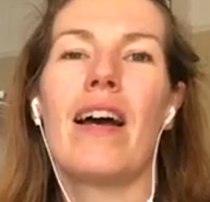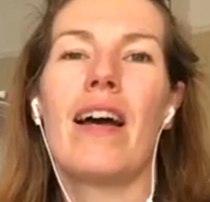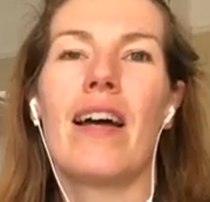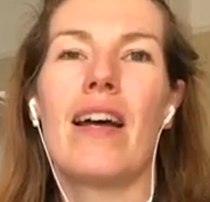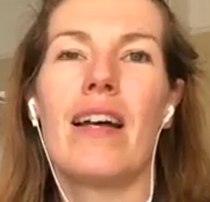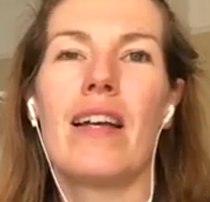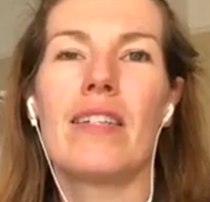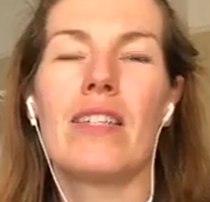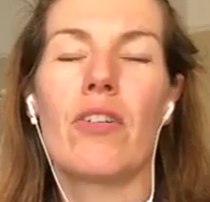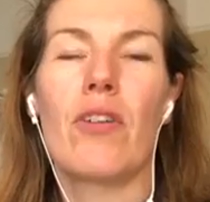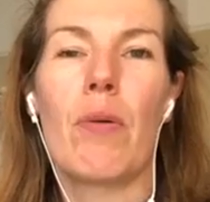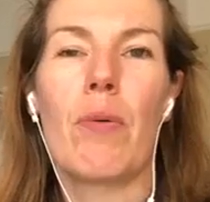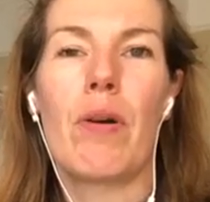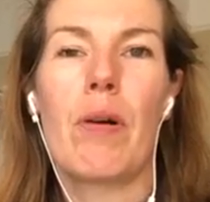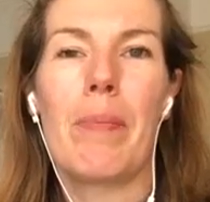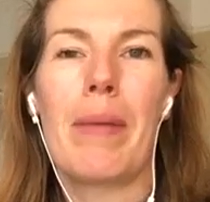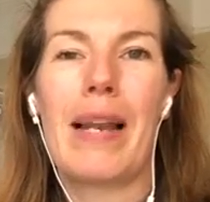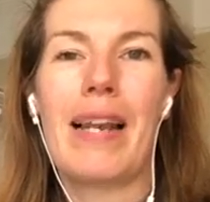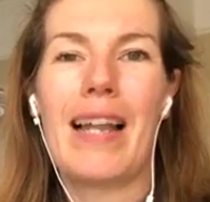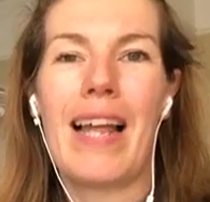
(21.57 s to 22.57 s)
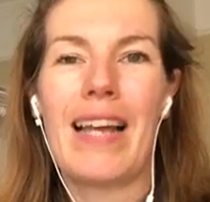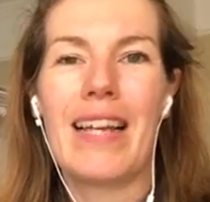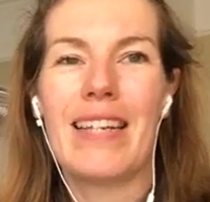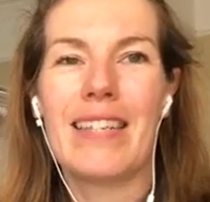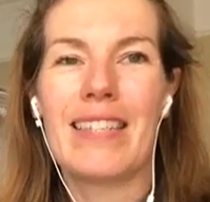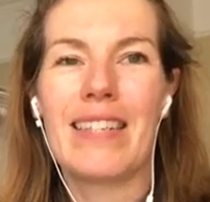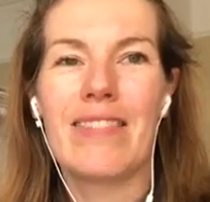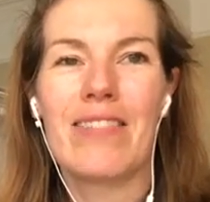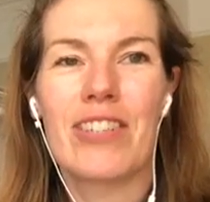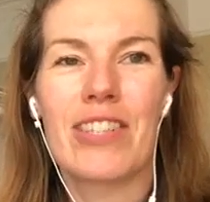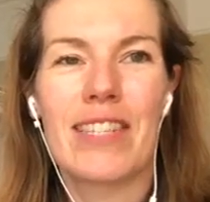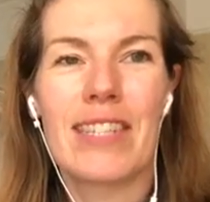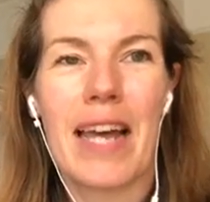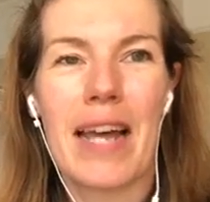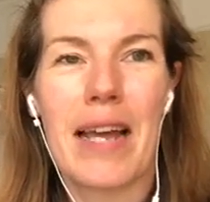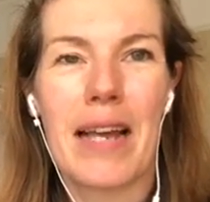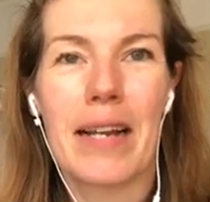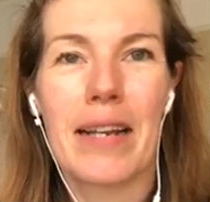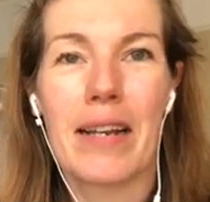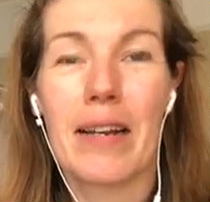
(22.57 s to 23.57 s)
Sorry we're a bit late, just
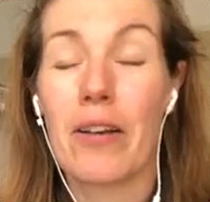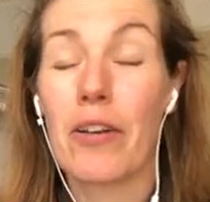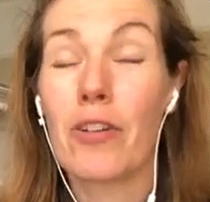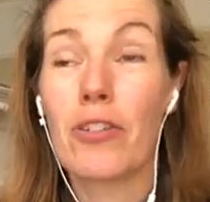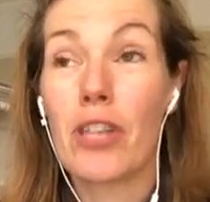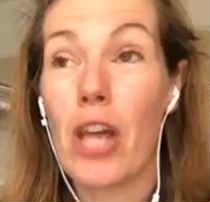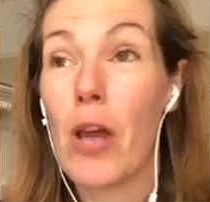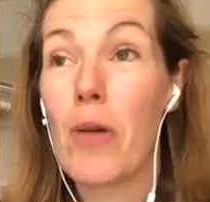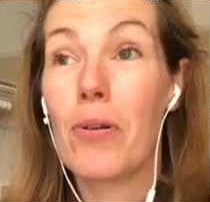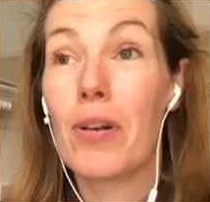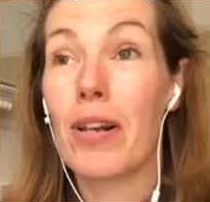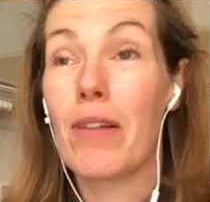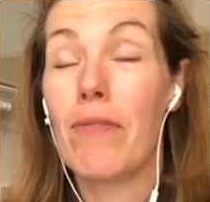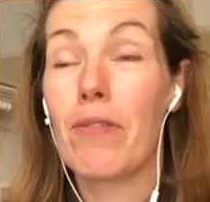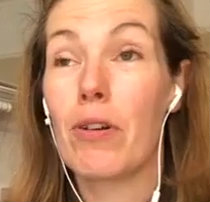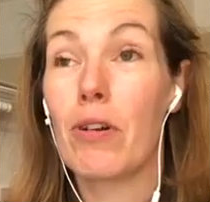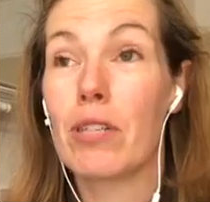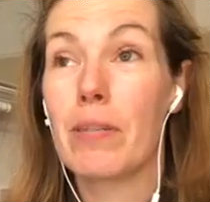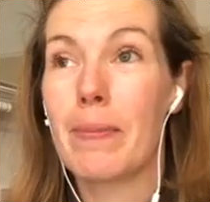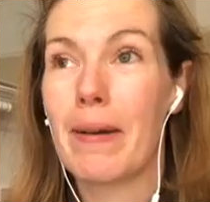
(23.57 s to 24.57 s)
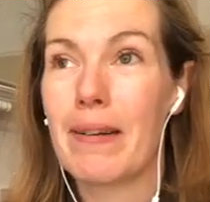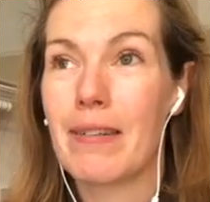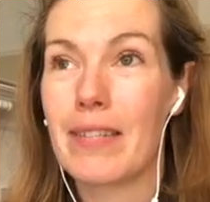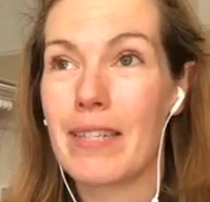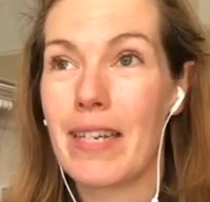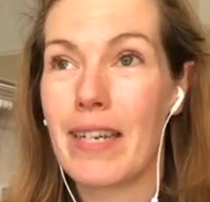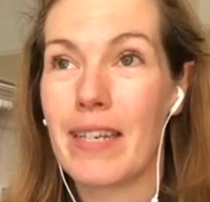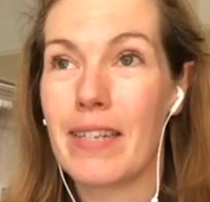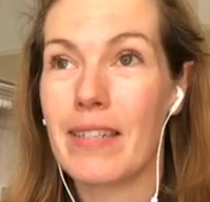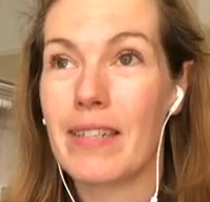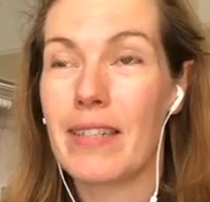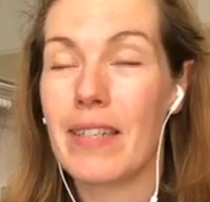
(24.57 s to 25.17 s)
saying totally forgot about it.